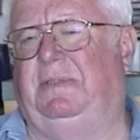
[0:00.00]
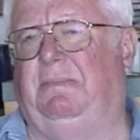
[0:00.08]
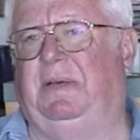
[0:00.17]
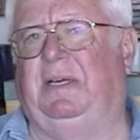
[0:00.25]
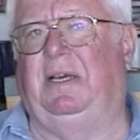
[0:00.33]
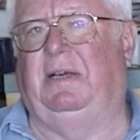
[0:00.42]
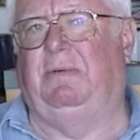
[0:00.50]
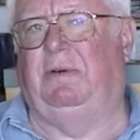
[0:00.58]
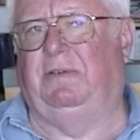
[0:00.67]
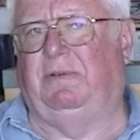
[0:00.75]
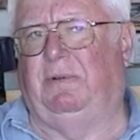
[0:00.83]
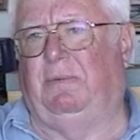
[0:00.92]
was the big
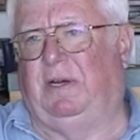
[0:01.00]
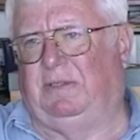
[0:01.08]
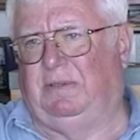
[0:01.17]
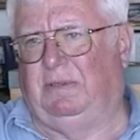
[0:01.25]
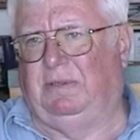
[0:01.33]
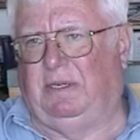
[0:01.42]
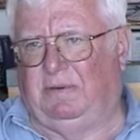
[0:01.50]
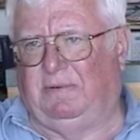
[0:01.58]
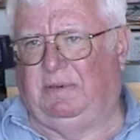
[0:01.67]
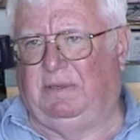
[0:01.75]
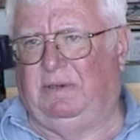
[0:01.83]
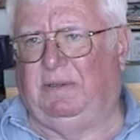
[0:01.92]
headquarters for the Western,
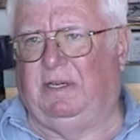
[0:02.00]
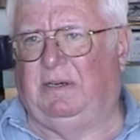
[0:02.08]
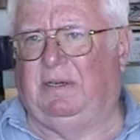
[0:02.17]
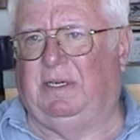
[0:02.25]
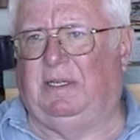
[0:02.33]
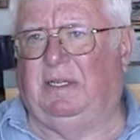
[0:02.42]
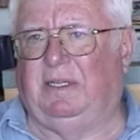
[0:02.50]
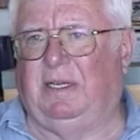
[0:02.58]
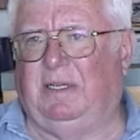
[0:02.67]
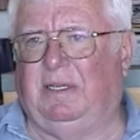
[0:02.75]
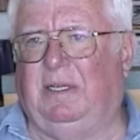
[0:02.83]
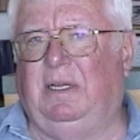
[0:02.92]
you know, the area
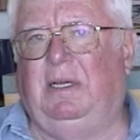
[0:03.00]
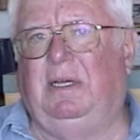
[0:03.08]
like that.